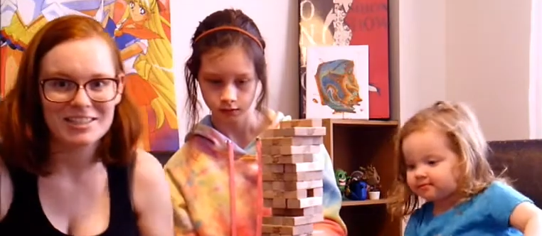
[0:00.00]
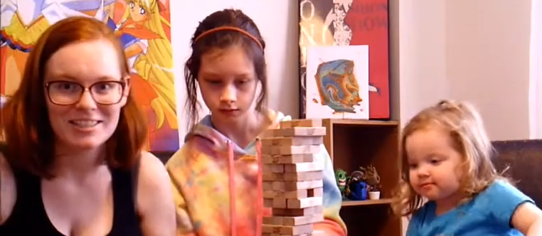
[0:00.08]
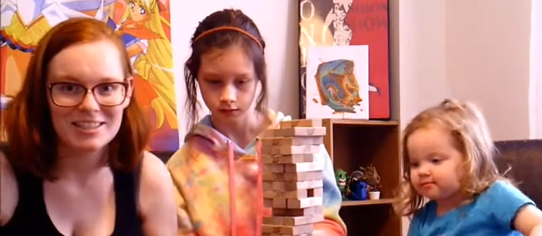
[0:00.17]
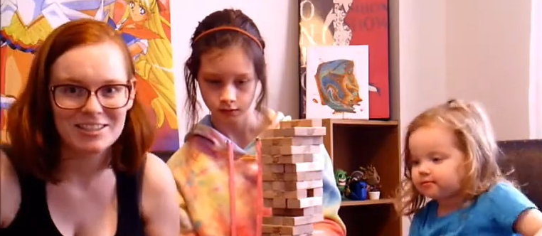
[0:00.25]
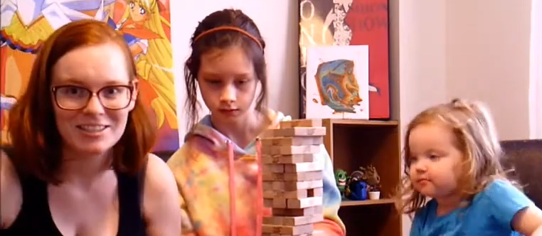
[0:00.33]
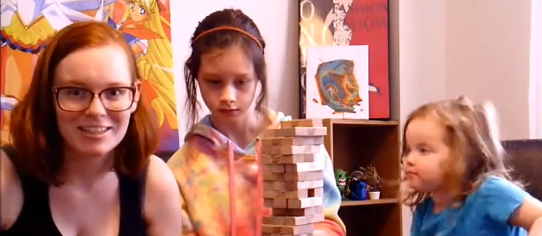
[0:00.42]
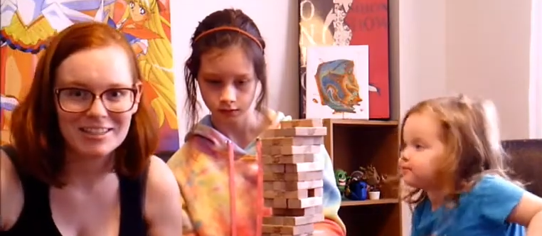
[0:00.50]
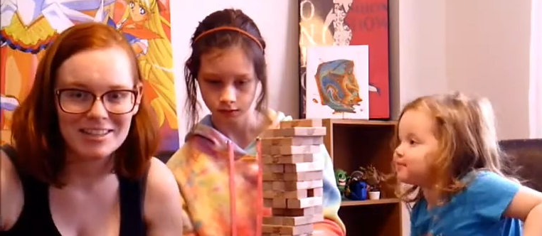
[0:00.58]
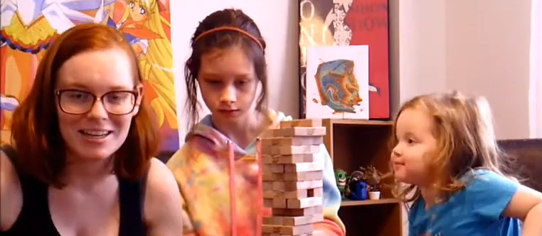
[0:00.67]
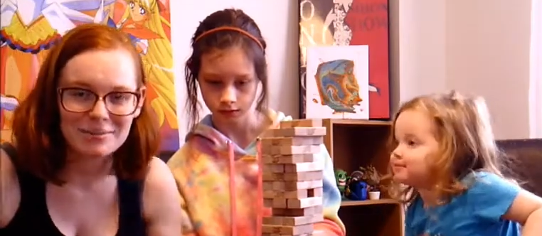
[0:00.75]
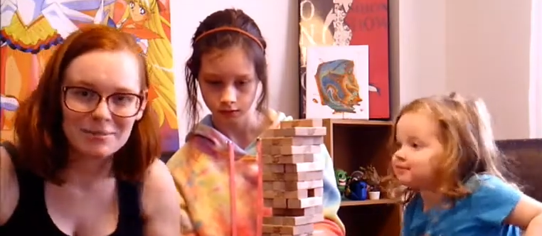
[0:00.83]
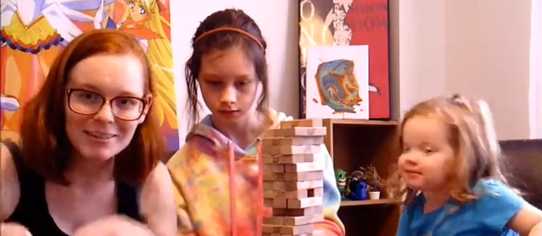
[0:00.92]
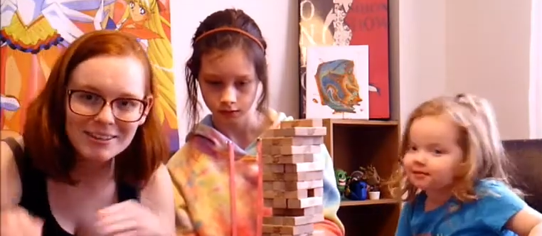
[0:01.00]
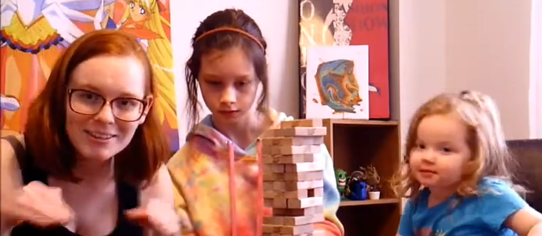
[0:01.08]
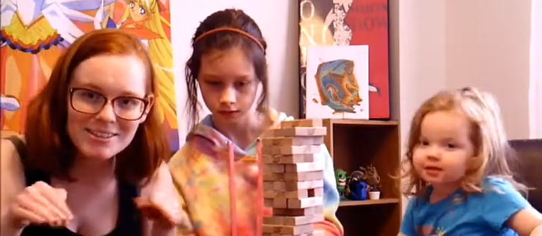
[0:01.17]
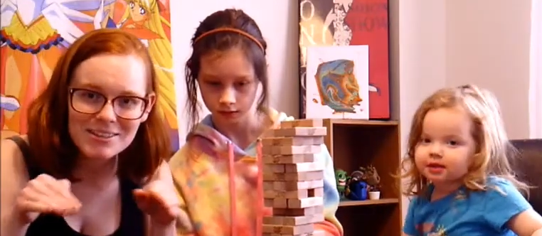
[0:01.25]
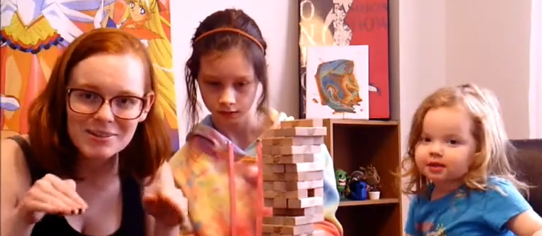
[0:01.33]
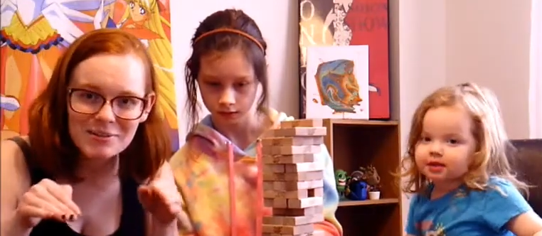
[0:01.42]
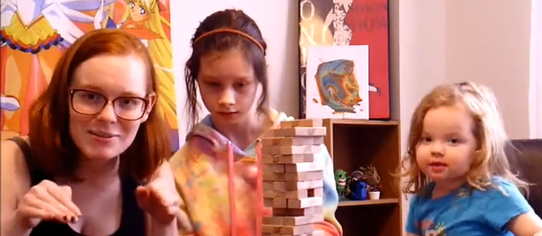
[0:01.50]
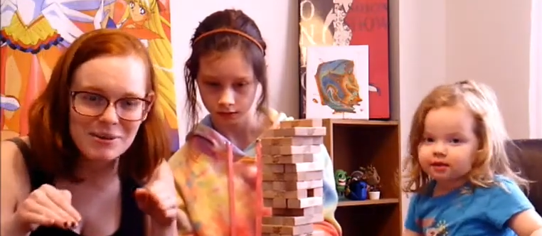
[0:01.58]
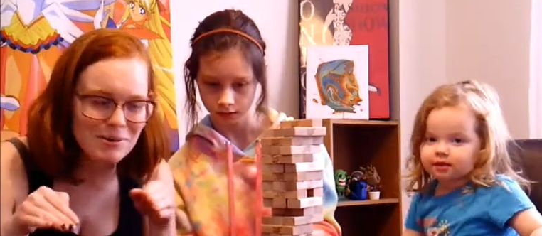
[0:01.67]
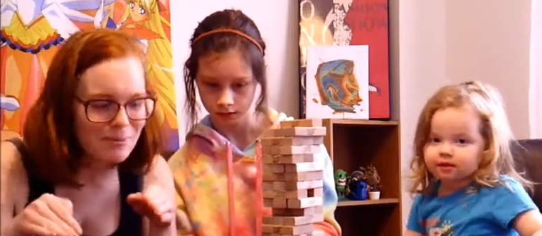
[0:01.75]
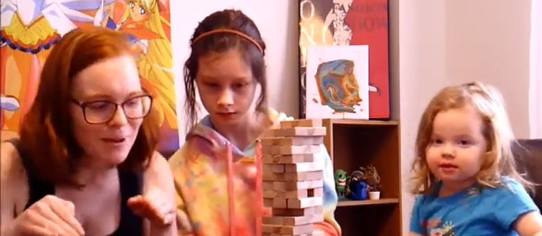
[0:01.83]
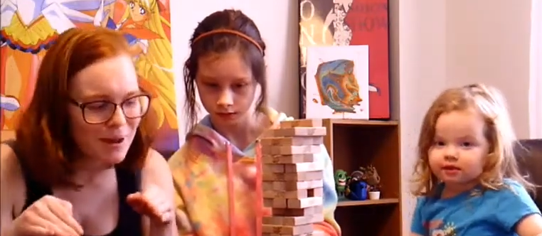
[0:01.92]
Speaker 1: touching the table, and it's going
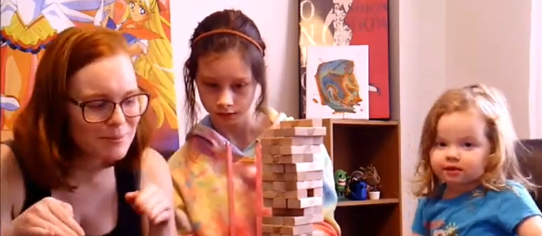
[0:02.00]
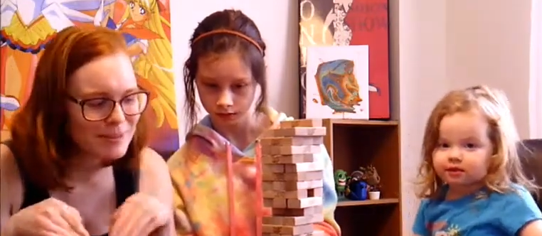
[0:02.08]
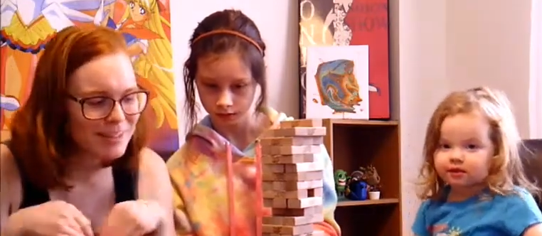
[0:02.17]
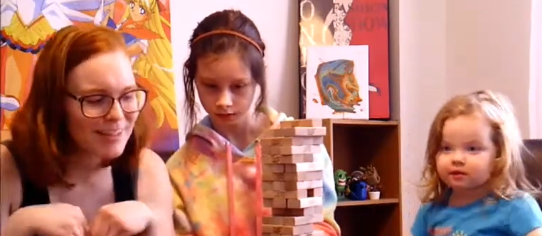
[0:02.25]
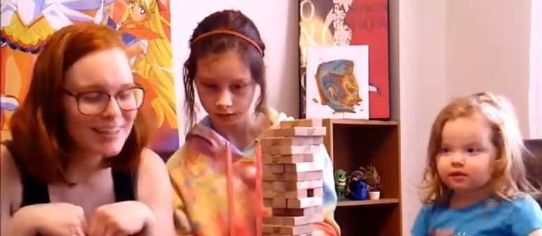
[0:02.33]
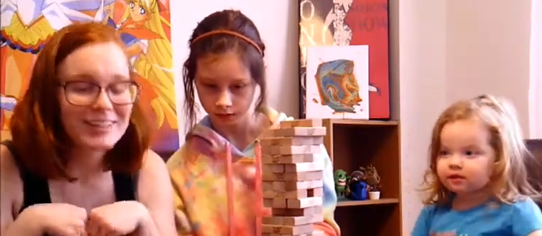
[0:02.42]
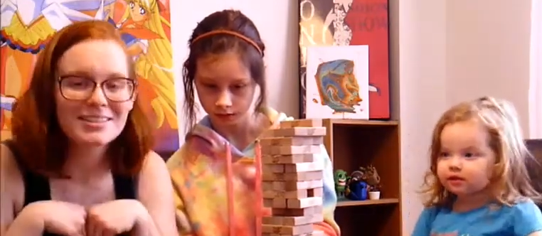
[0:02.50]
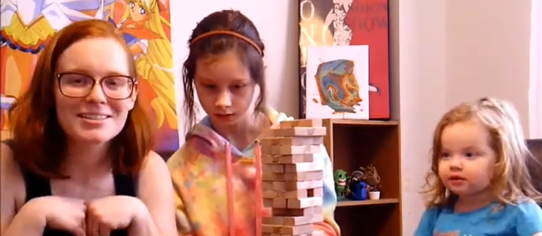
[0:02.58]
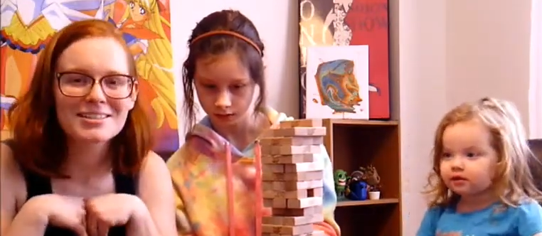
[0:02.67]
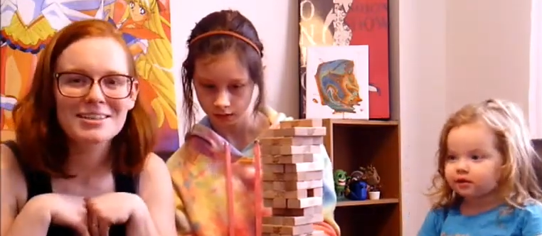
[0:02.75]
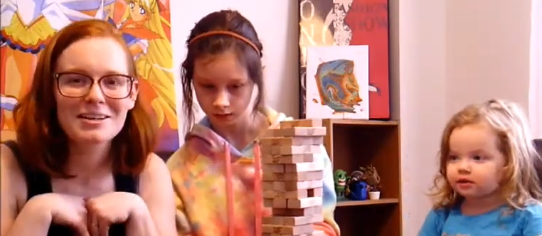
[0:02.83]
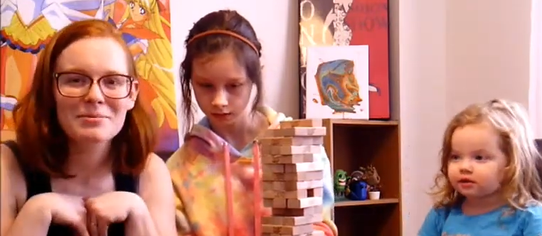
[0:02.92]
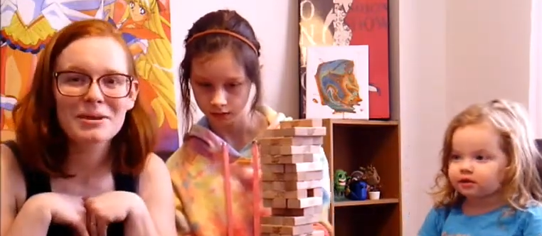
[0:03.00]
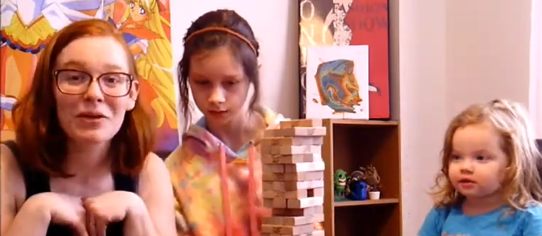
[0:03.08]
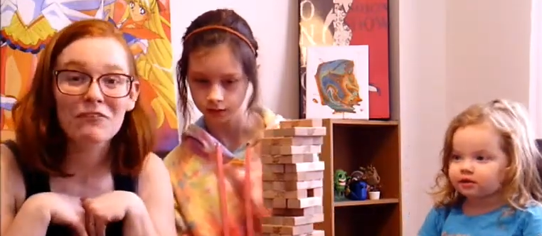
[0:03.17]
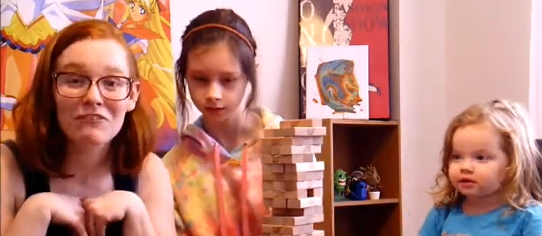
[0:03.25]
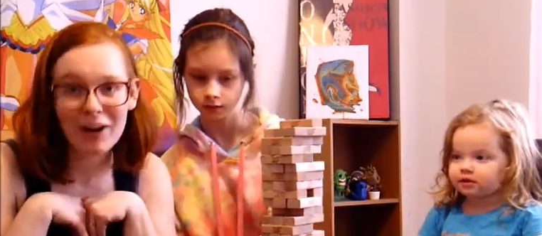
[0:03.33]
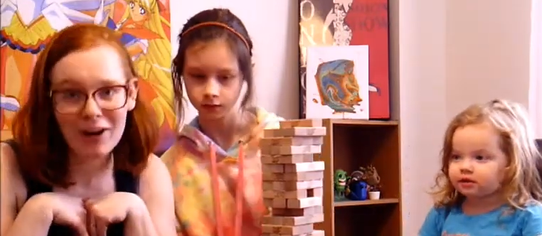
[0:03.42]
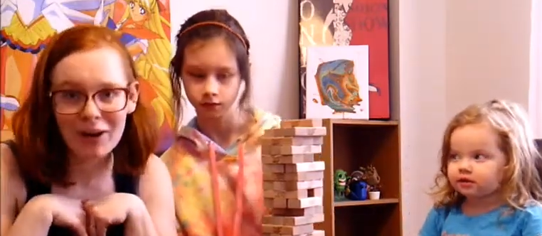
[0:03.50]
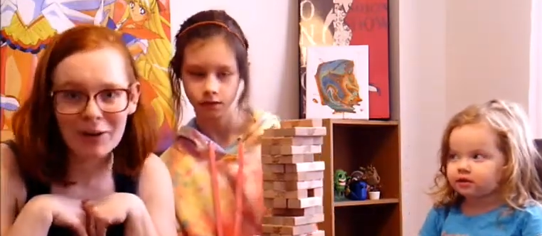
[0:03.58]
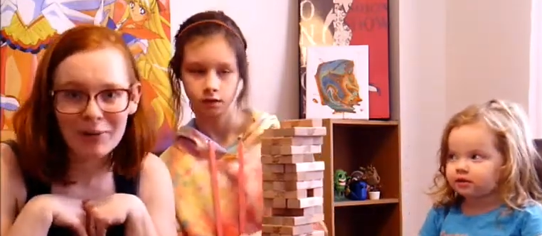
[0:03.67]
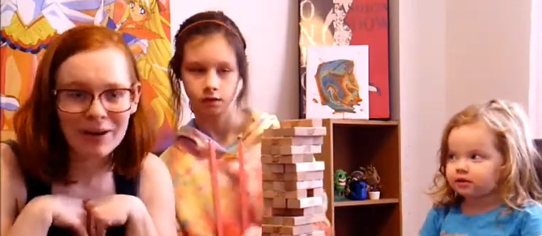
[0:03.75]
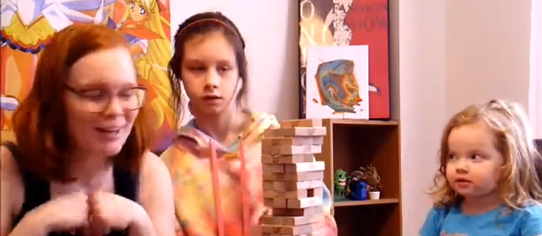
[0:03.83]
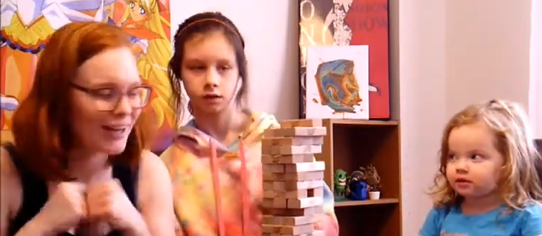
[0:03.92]
all wobbly. This is going to be a very
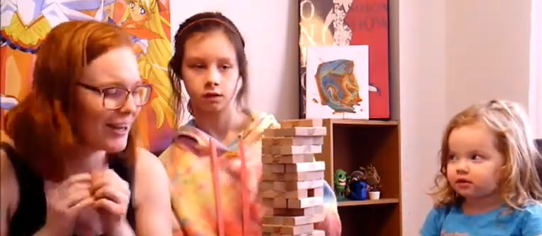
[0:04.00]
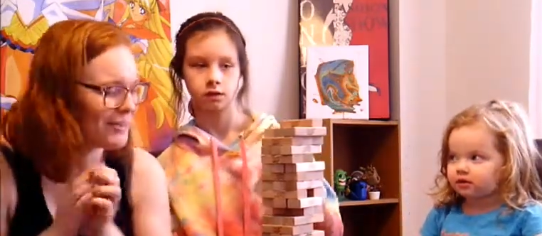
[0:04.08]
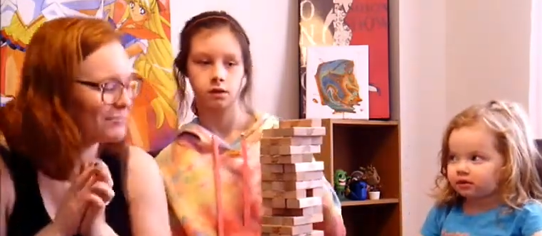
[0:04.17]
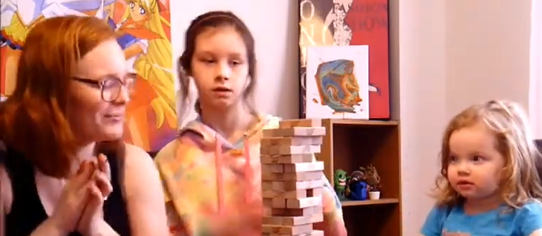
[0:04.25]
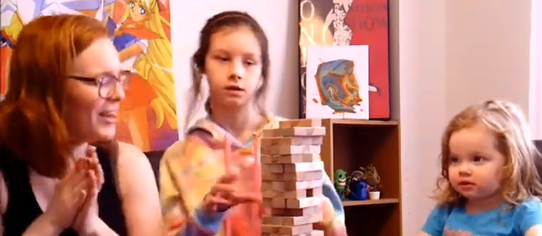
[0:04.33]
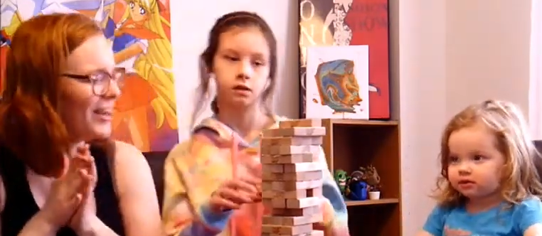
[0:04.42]
quick game.